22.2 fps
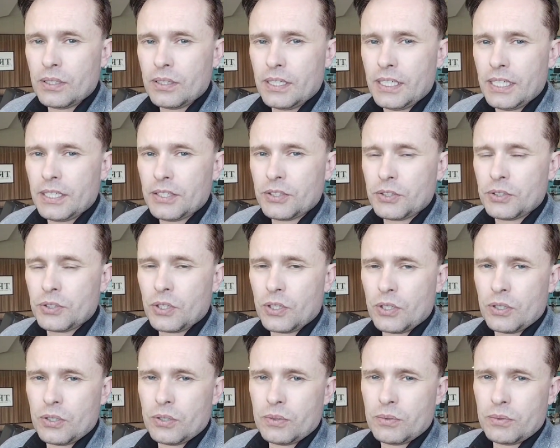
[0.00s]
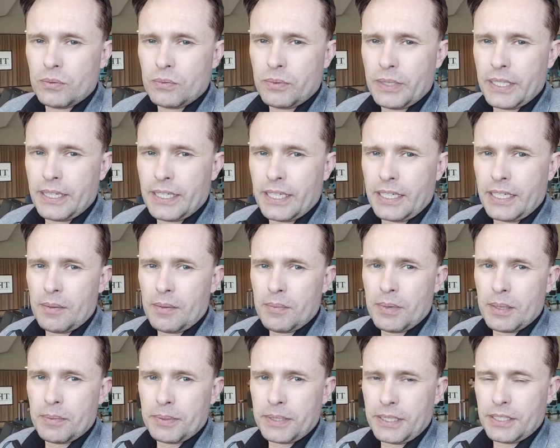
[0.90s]
And so when they
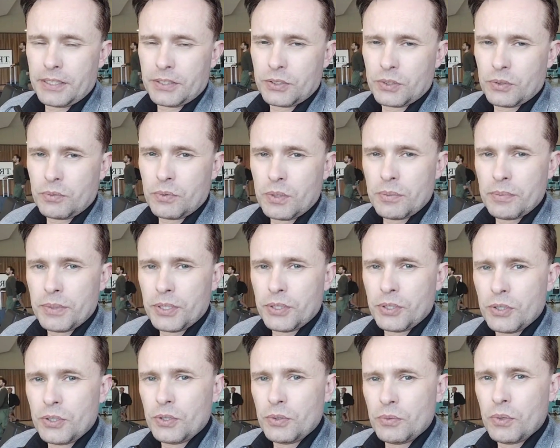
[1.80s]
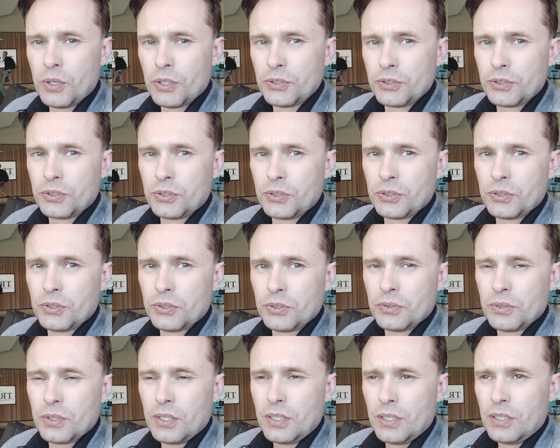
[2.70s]
up against a woman who wants to